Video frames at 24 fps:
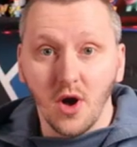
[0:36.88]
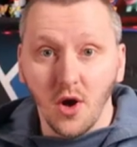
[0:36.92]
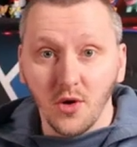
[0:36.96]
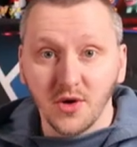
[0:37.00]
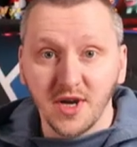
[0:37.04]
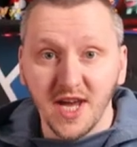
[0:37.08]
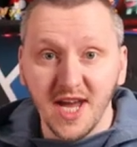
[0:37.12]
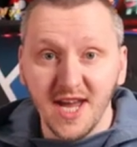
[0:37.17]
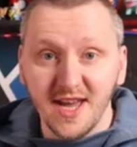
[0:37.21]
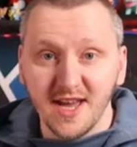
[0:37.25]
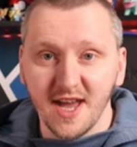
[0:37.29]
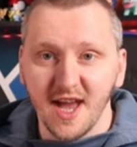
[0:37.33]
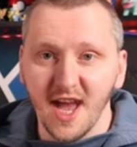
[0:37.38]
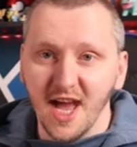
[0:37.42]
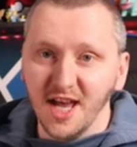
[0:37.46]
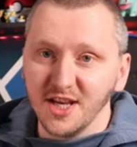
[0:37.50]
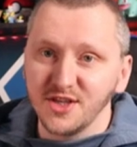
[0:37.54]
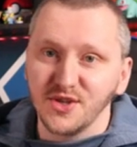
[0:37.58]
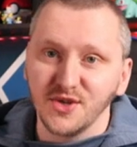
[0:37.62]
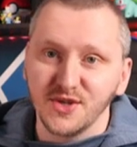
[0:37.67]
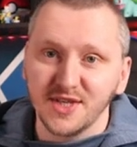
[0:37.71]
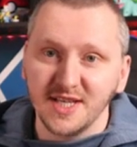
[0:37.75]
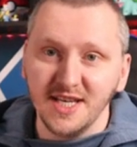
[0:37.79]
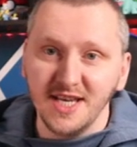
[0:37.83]
Okay,
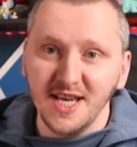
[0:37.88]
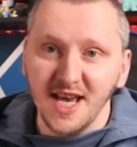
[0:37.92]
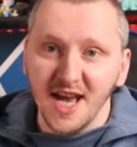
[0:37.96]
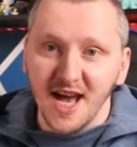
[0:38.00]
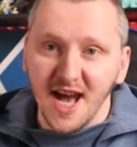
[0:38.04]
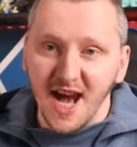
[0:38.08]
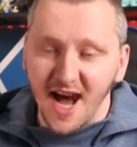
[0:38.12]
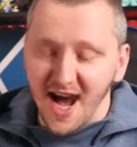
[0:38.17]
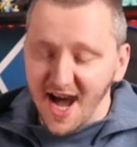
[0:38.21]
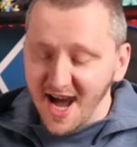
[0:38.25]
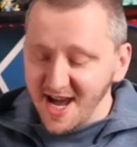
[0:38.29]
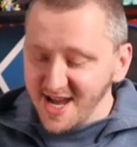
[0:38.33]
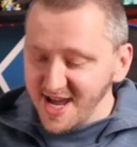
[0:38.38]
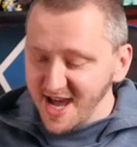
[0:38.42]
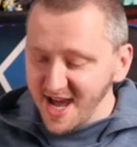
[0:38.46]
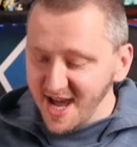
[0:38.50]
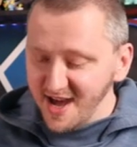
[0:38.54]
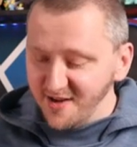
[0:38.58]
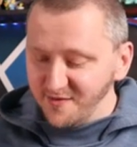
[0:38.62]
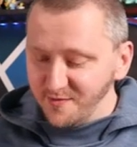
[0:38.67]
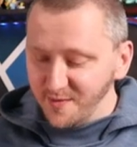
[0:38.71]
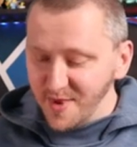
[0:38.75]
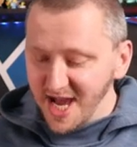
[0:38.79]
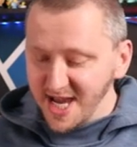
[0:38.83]
as you see, I
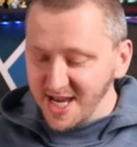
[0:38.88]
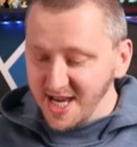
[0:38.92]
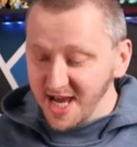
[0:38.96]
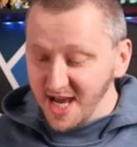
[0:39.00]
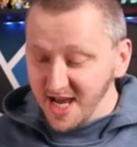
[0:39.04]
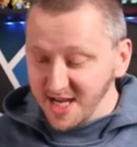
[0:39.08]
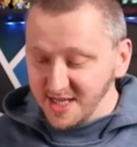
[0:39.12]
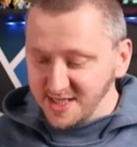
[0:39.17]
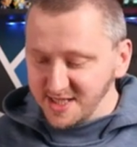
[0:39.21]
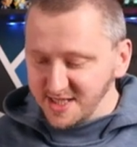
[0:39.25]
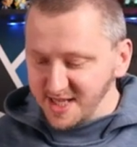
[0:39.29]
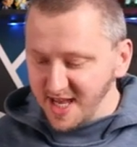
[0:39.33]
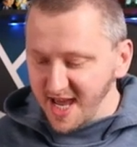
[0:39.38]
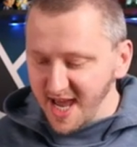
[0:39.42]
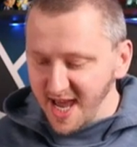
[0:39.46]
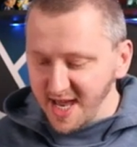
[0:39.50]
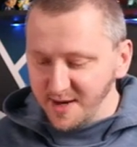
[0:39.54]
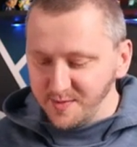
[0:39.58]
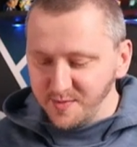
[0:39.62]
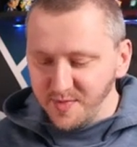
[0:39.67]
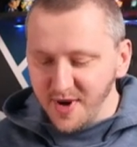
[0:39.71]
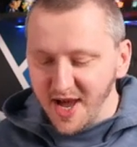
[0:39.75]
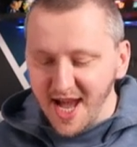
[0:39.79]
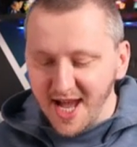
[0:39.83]
have my
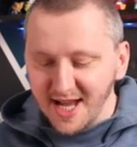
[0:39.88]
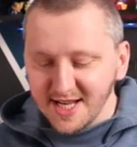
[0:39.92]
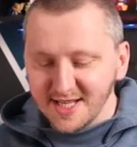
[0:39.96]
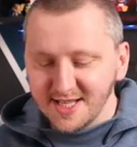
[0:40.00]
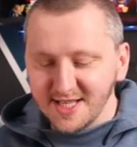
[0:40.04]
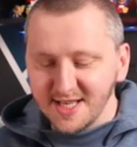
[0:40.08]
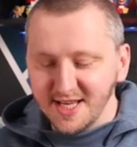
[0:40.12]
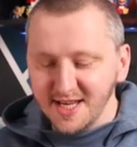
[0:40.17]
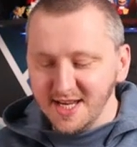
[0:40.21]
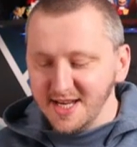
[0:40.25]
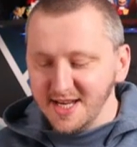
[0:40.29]
ten packs